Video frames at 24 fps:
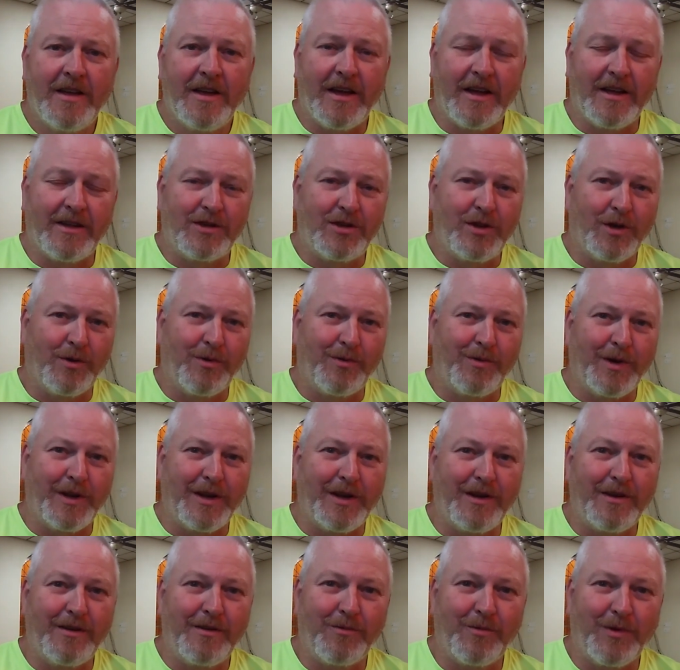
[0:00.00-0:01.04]
And so
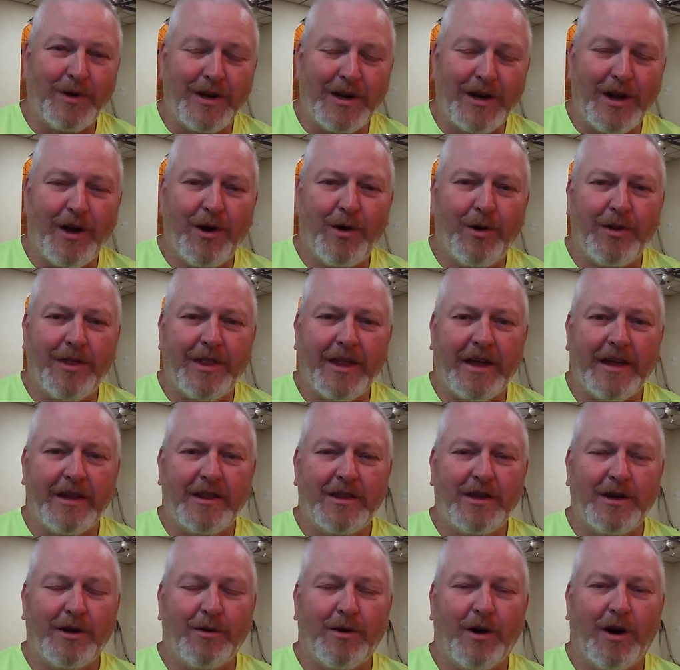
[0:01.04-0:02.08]
we, we know
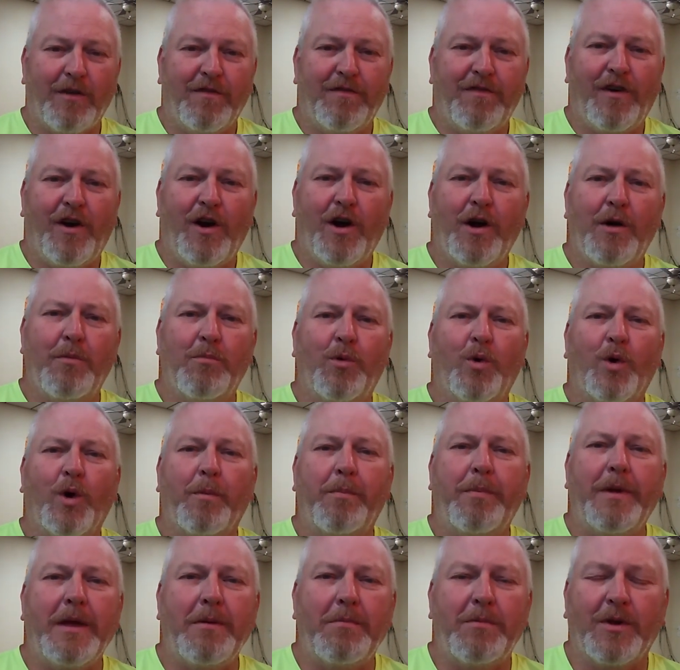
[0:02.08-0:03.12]
that there are far more
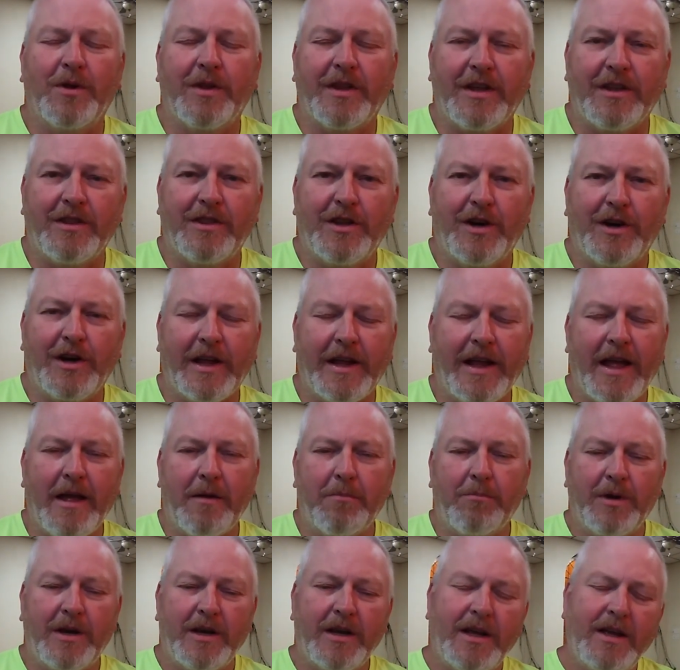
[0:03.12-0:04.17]
people than
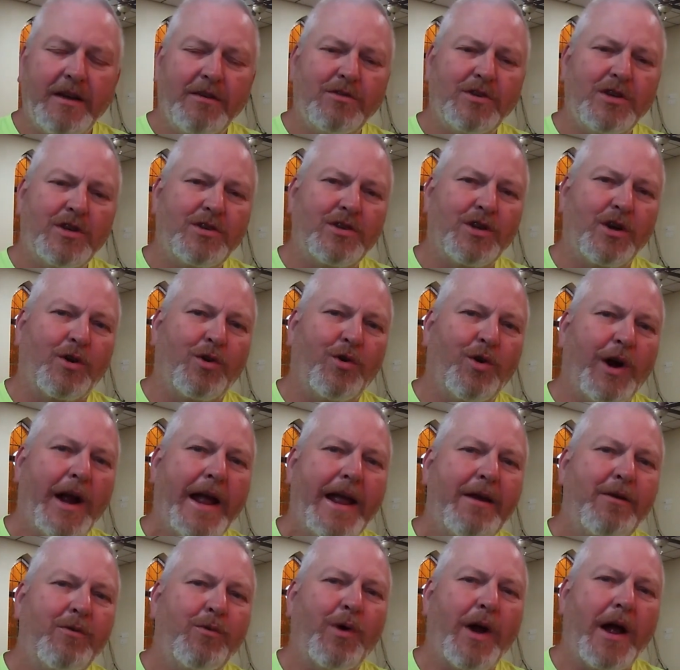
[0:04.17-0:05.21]
38, but it gives us a
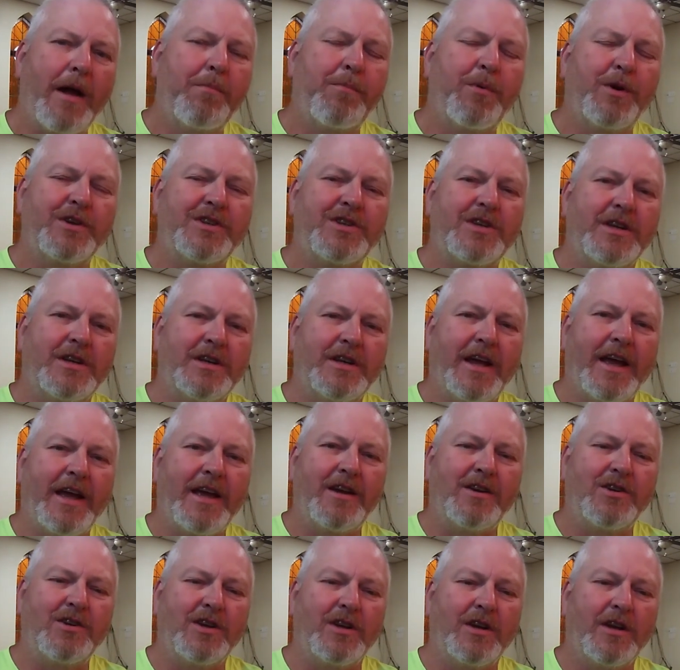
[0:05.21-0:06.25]
great
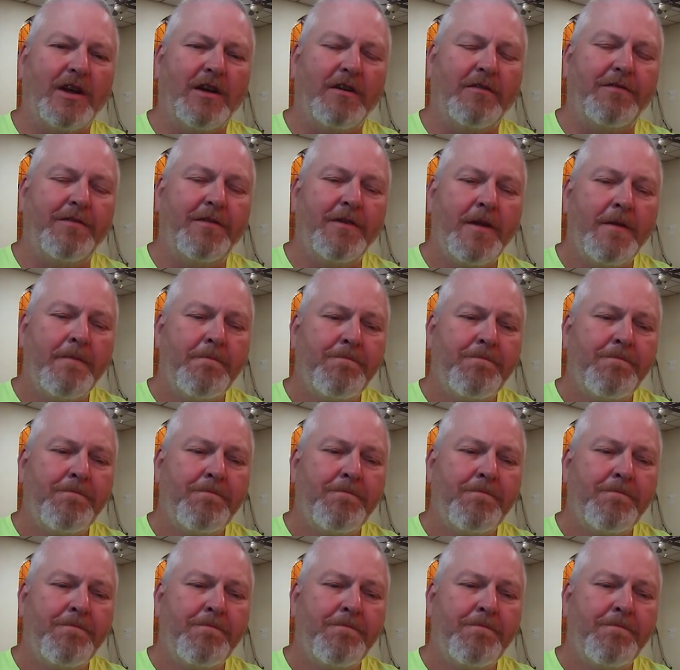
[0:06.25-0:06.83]
representation of